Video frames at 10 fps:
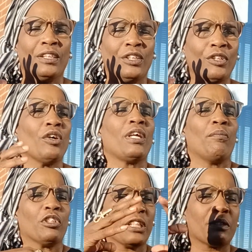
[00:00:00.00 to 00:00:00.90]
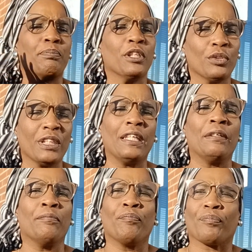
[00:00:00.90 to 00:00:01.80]
they were just
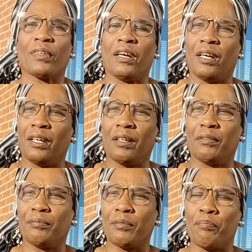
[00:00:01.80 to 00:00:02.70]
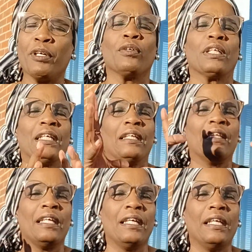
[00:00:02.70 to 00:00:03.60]
building
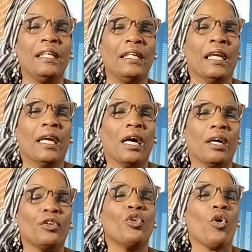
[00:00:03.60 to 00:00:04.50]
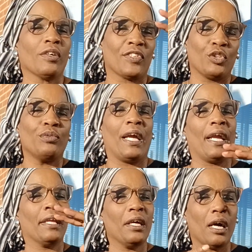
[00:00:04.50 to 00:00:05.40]
the North
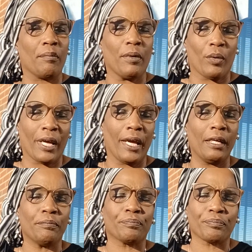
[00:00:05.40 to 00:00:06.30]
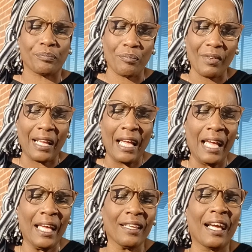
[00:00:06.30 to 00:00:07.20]
Sudan up, okay?
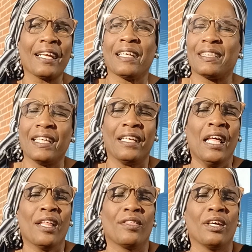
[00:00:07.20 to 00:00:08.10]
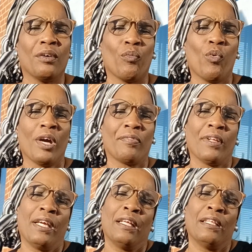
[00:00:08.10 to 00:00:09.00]
And like I said, the one
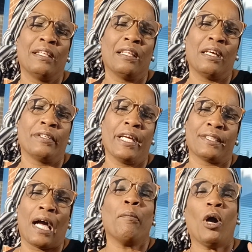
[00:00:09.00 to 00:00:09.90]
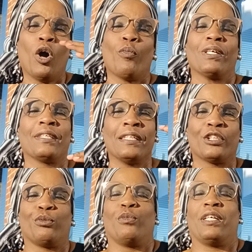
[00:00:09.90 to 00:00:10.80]
thing that I'm always
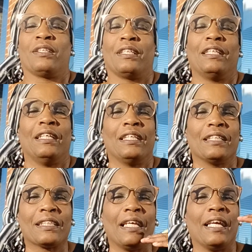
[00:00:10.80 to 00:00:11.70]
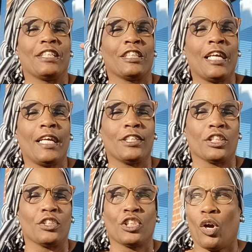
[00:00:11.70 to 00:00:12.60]
interested in is the
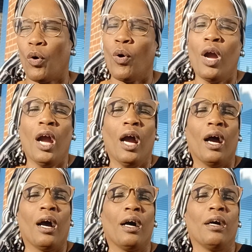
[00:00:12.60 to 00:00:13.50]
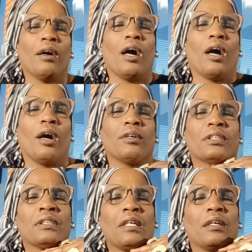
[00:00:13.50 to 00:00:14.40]
education. So I
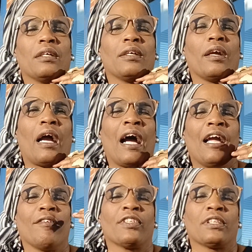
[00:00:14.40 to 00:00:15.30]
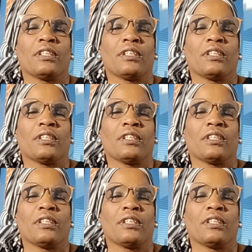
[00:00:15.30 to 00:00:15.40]
have